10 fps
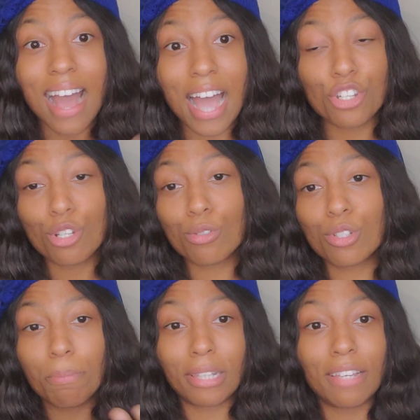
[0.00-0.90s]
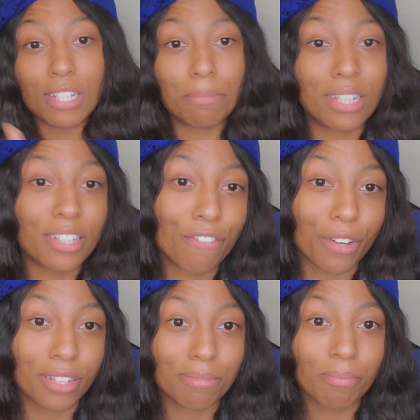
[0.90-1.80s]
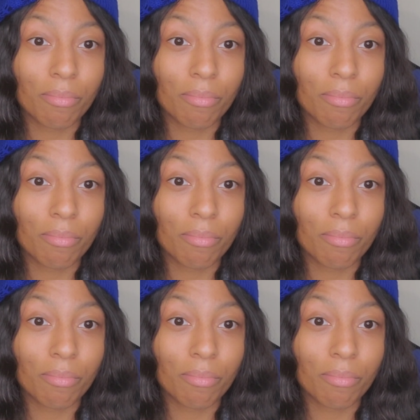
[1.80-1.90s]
I choose to believe something different.